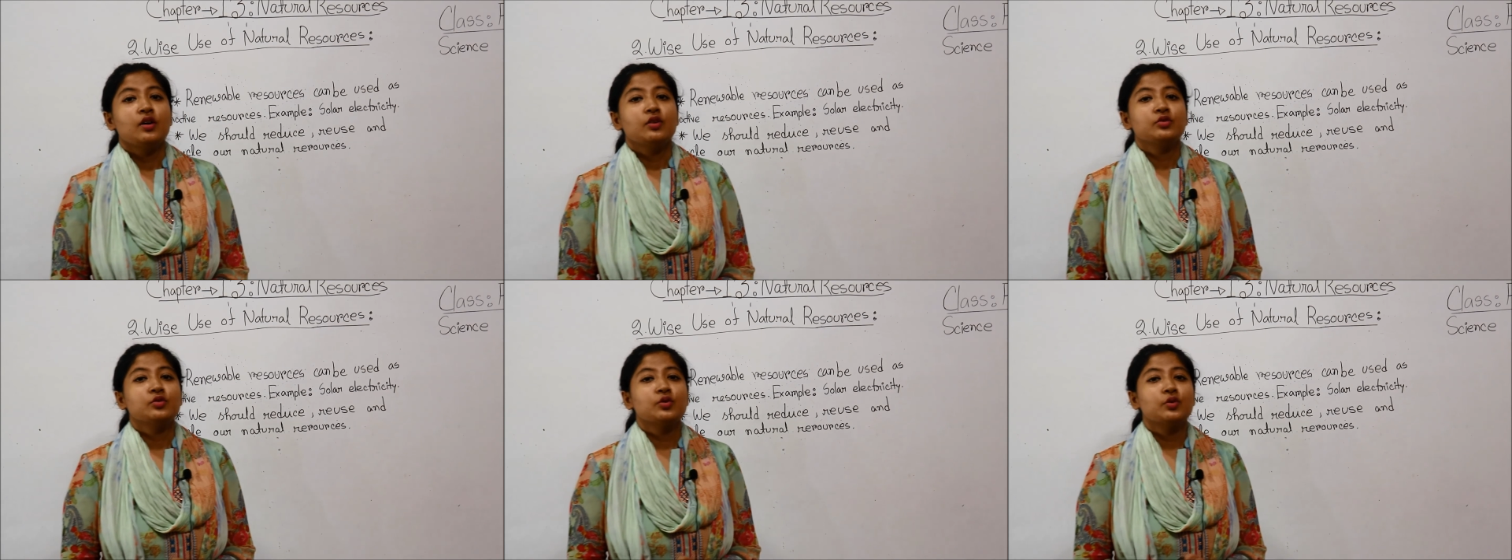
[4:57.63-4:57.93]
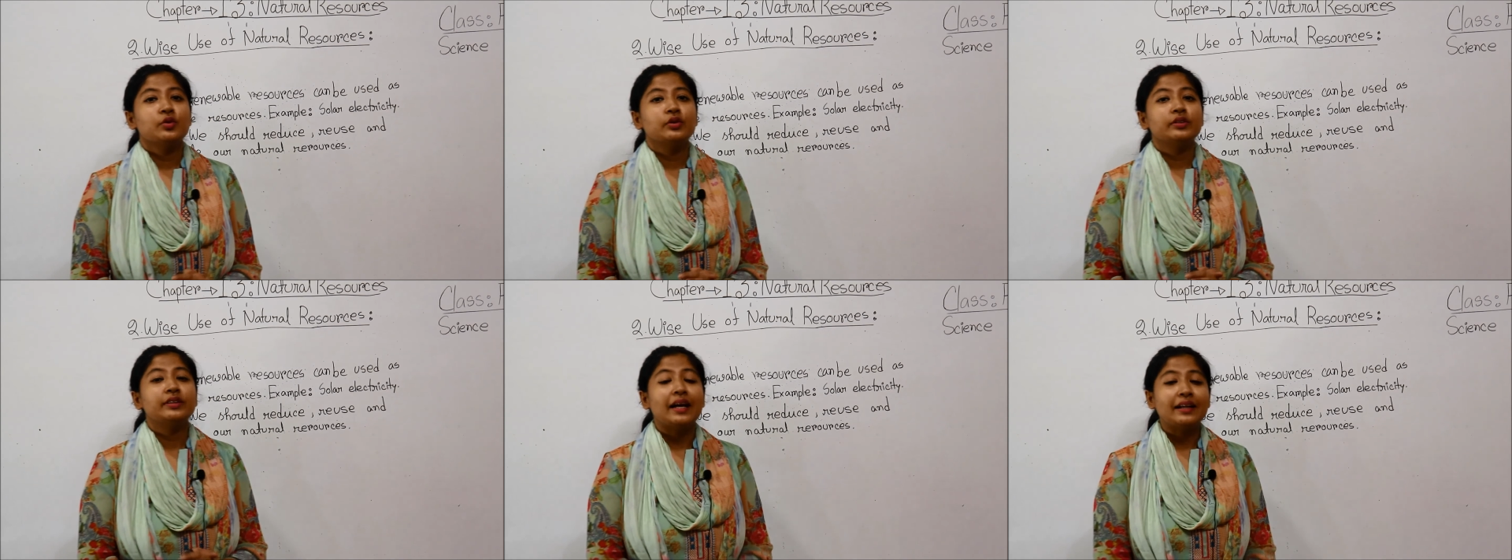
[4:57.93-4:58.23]

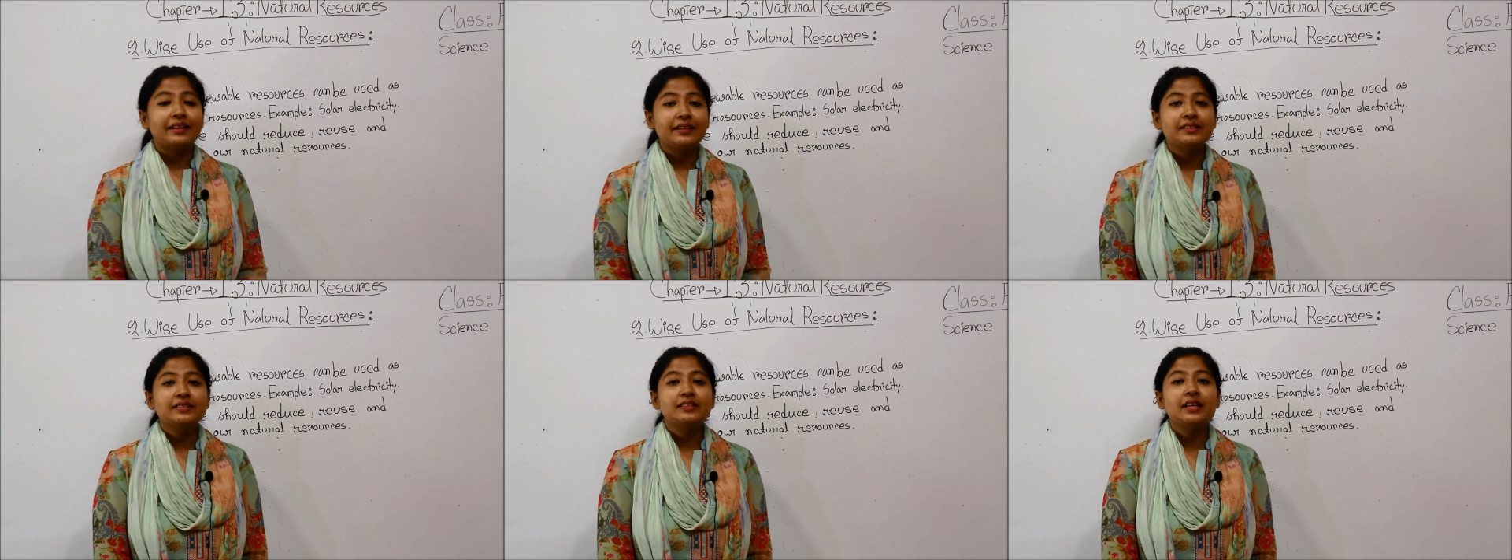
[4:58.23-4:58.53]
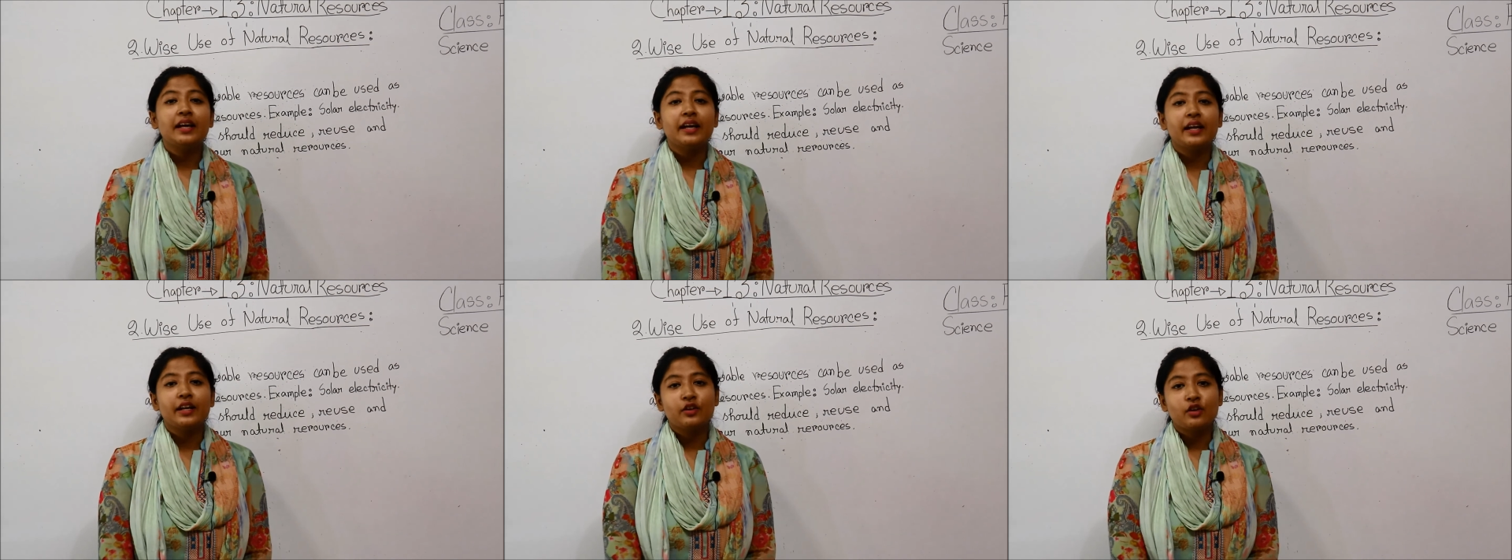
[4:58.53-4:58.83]
So that is
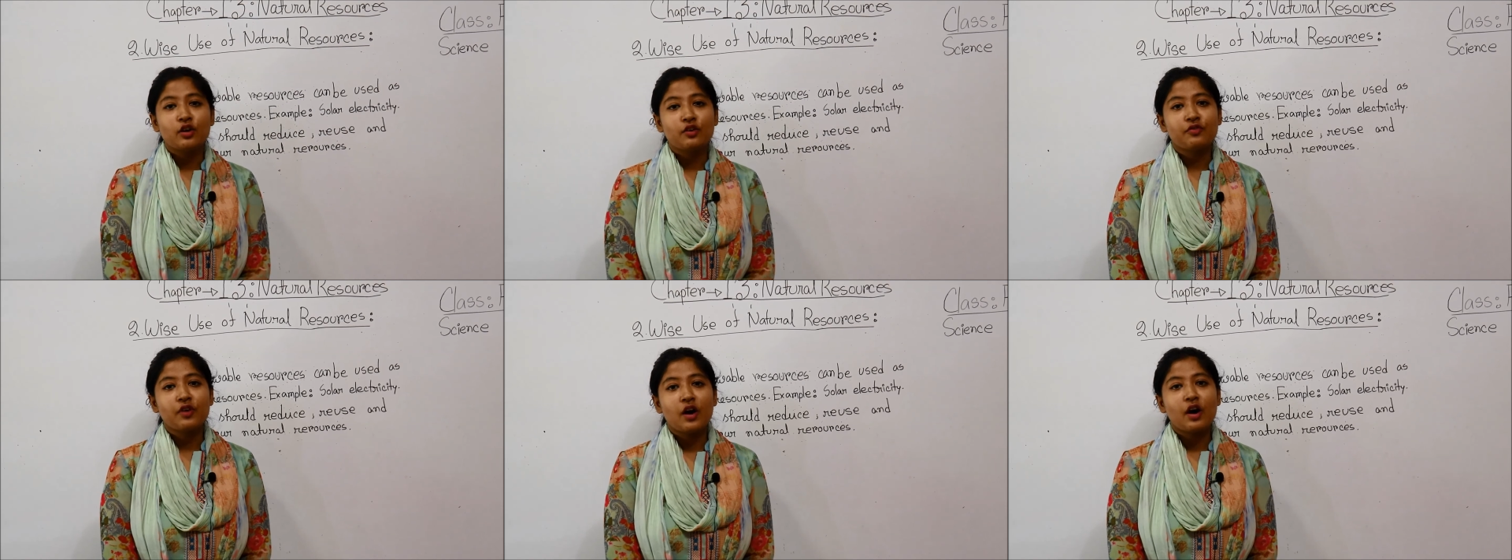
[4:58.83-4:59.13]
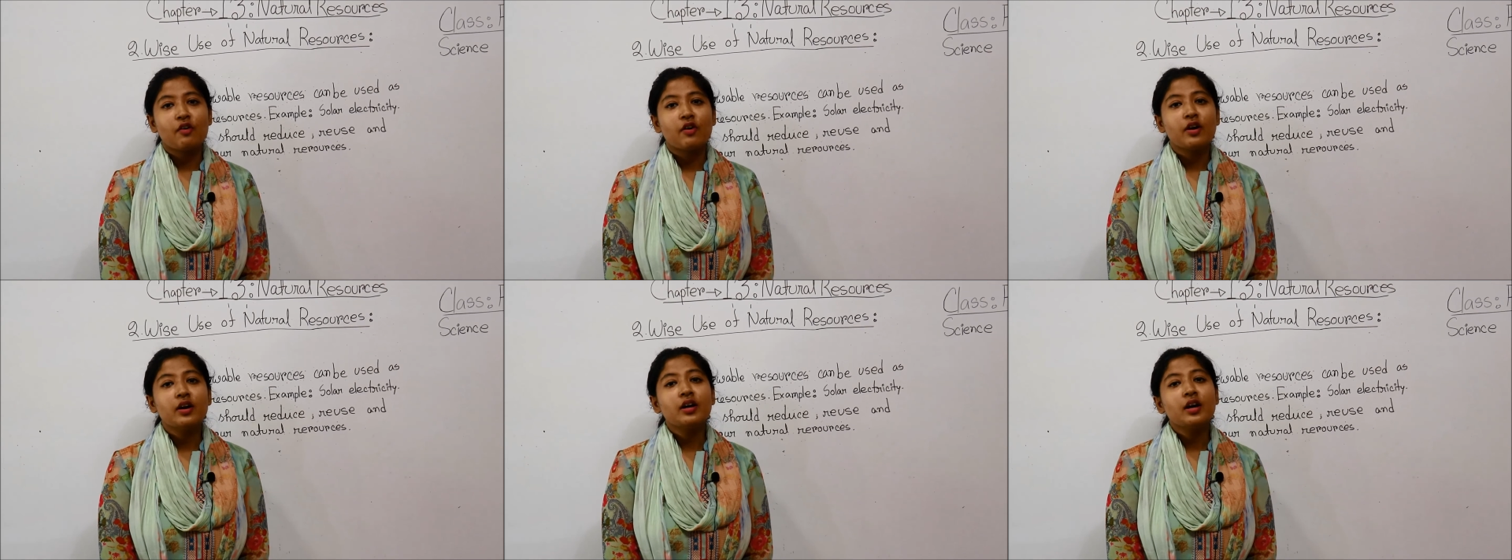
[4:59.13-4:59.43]
the end of
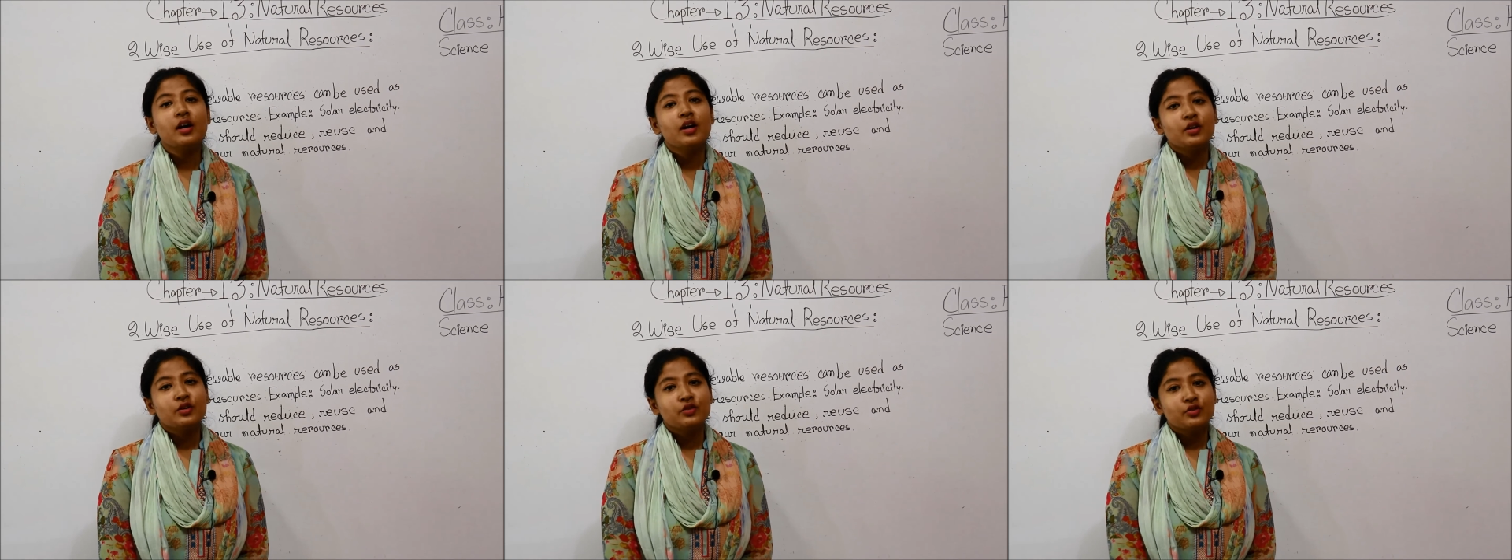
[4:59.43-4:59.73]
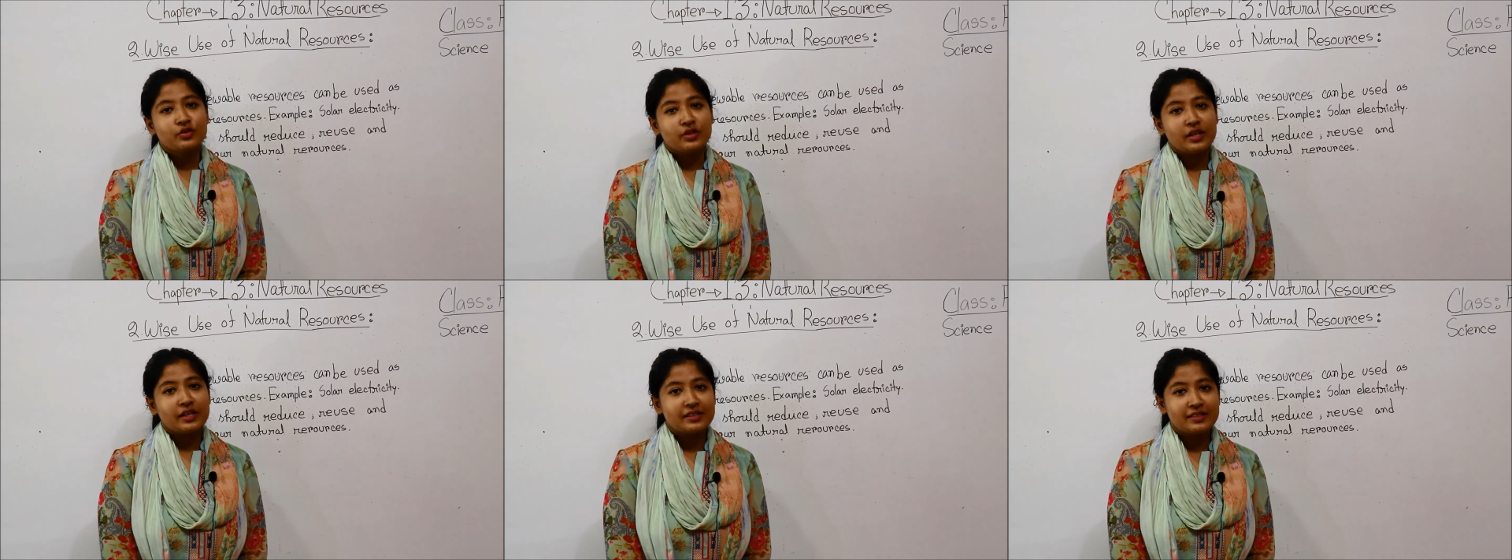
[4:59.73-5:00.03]
our
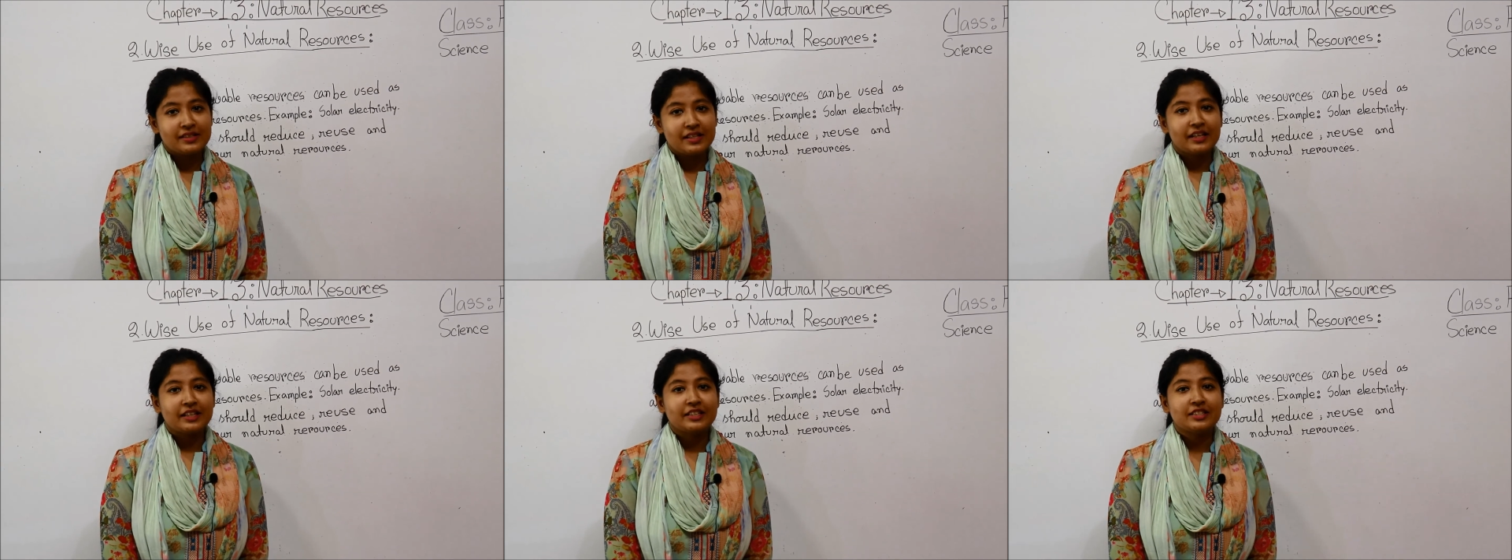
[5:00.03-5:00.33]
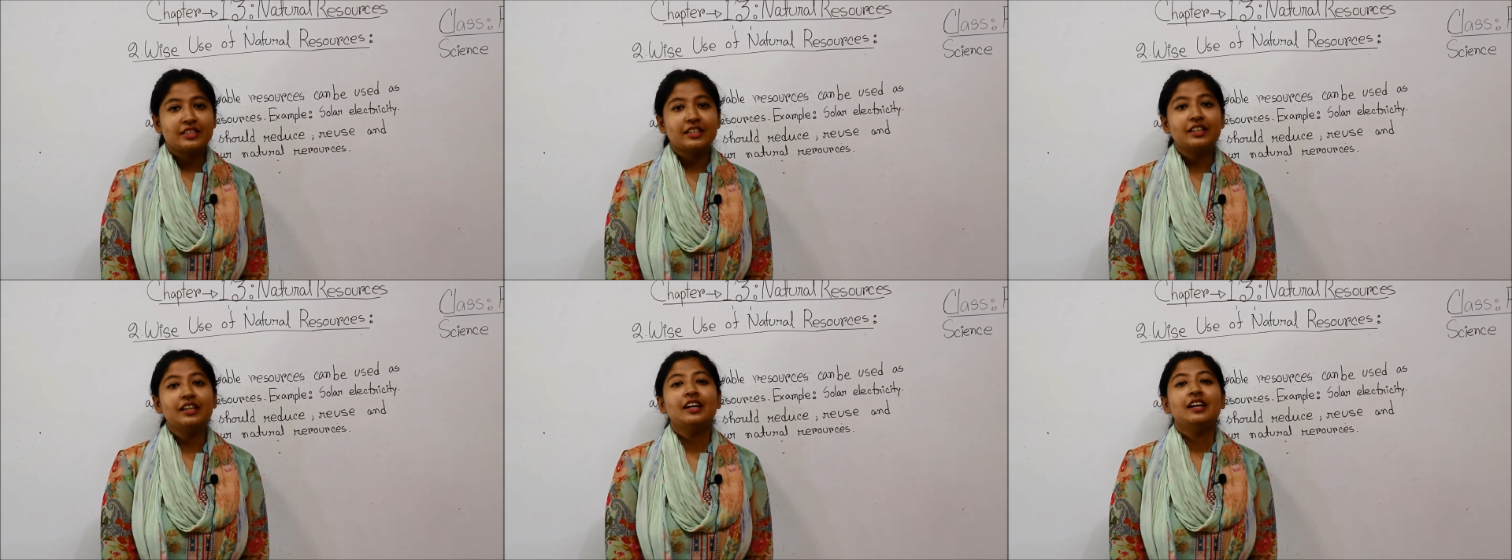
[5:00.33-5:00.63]
today's
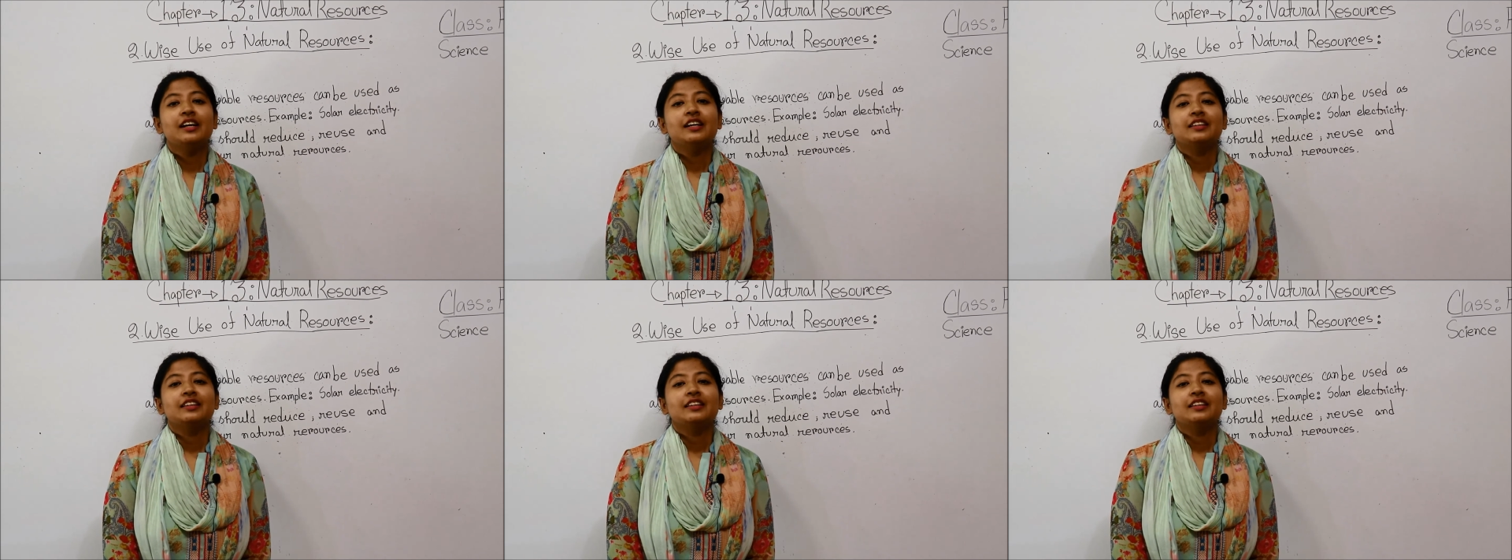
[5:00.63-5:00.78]
lecture.